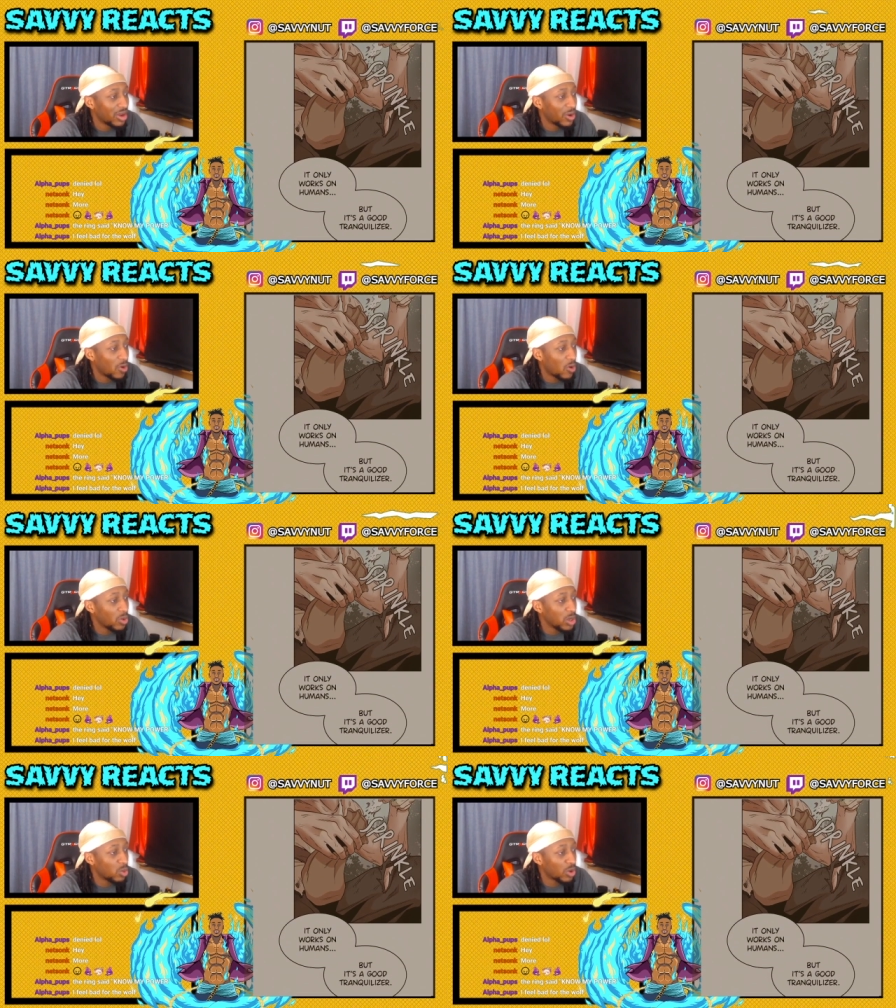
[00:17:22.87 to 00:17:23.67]
It'll
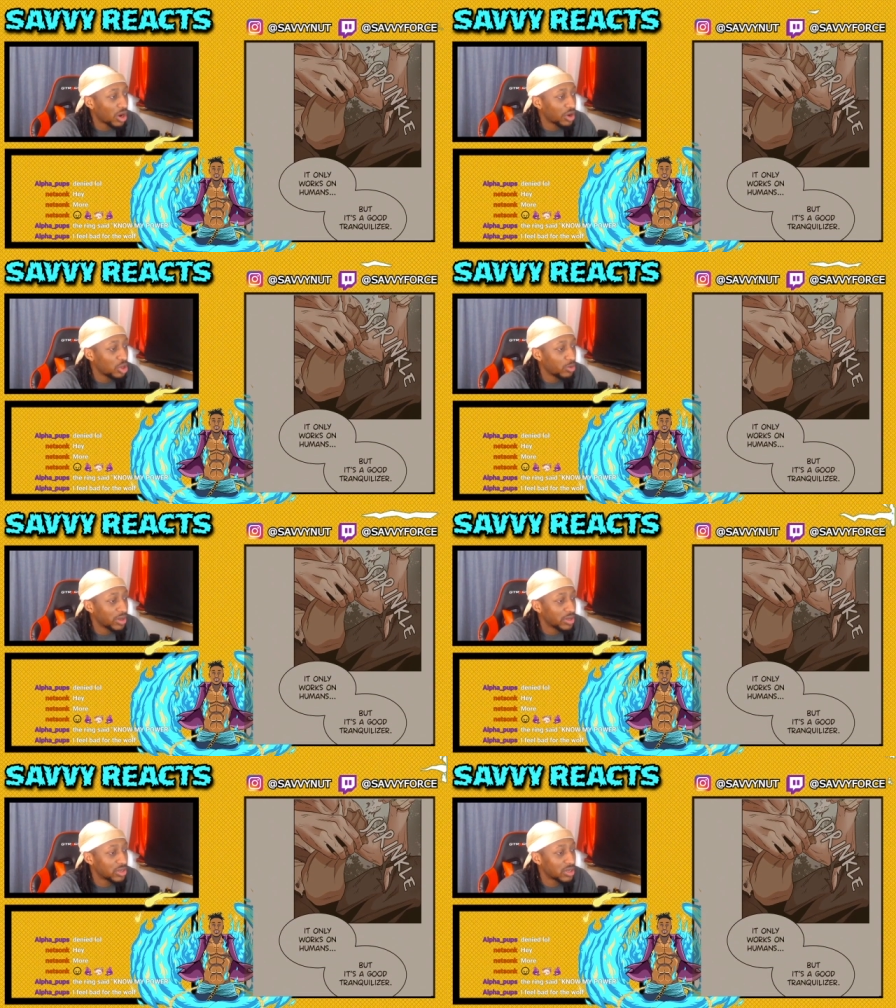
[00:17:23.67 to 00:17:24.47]
only work on
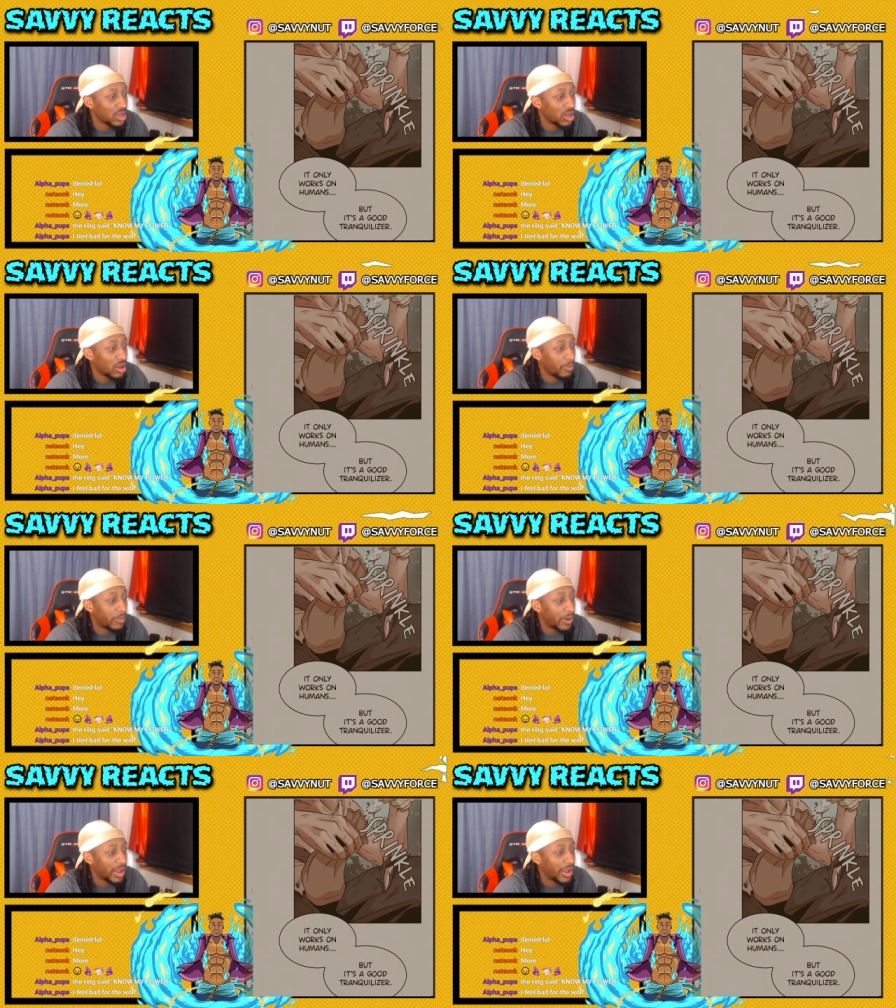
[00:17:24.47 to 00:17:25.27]
humans,
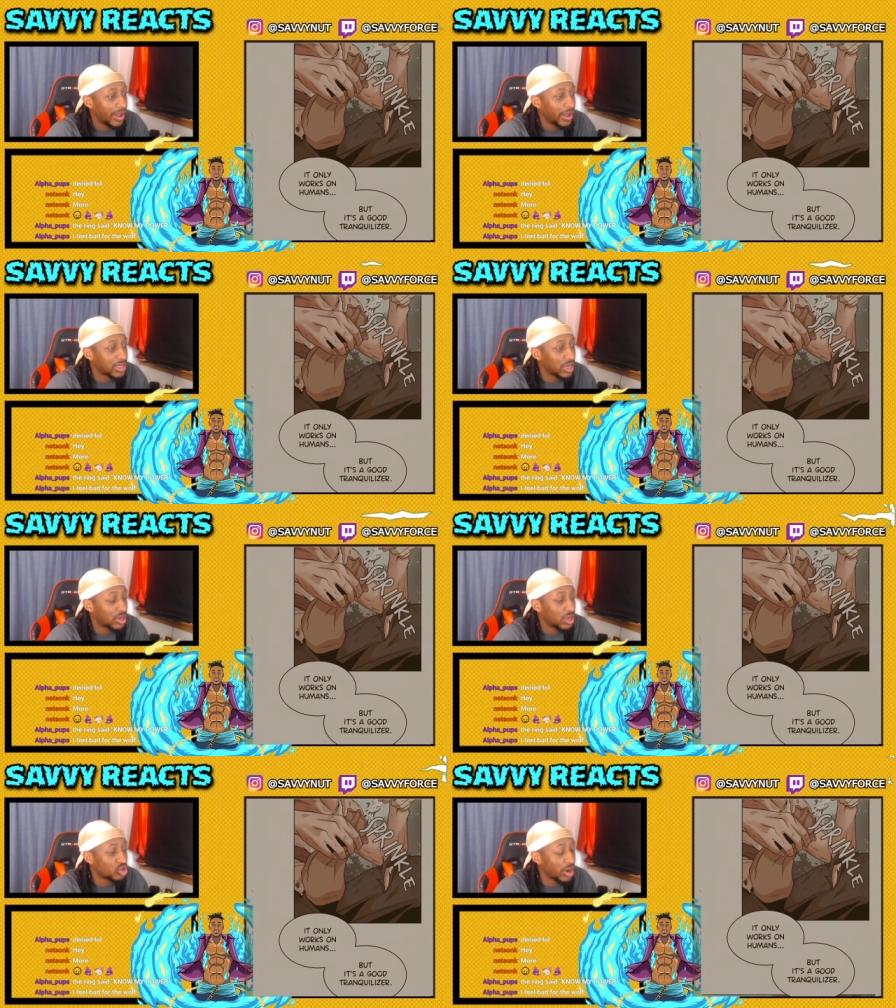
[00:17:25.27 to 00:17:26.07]
but it's a
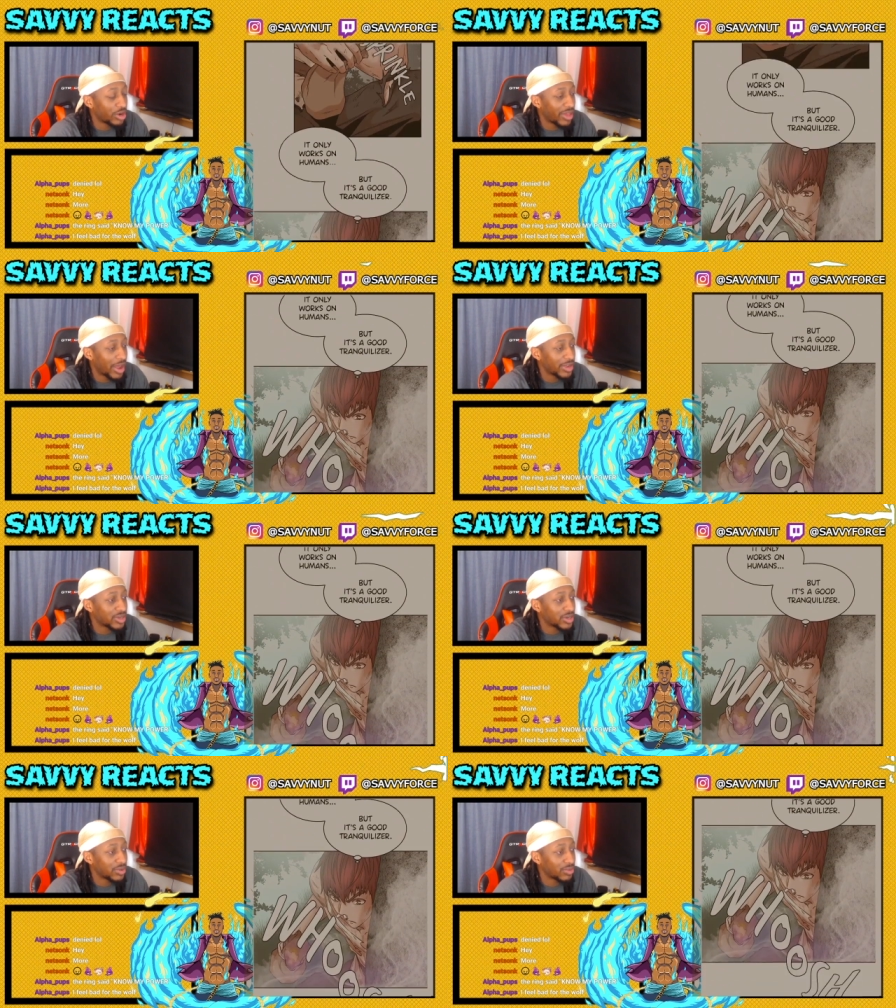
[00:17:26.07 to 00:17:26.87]
good
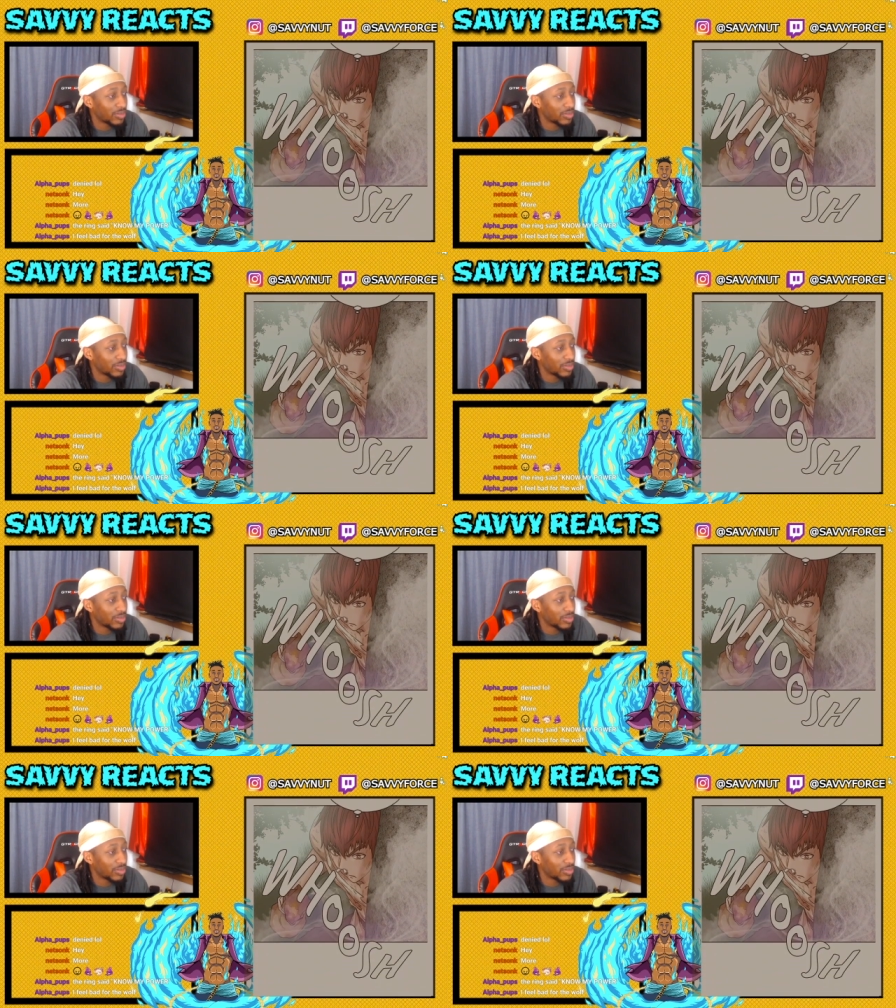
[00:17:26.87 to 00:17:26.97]
tranquilizer.